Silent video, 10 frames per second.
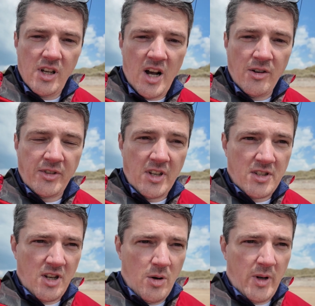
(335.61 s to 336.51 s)
how
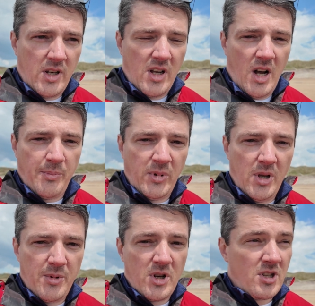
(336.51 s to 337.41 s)
things are going up
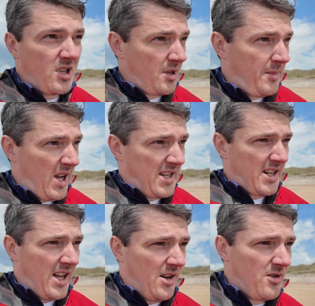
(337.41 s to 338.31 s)
there, because there's some nice
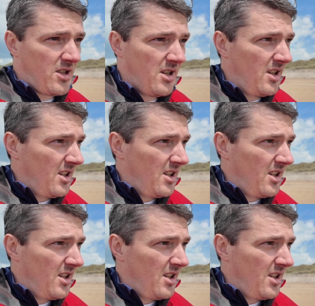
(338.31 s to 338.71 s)
clouds.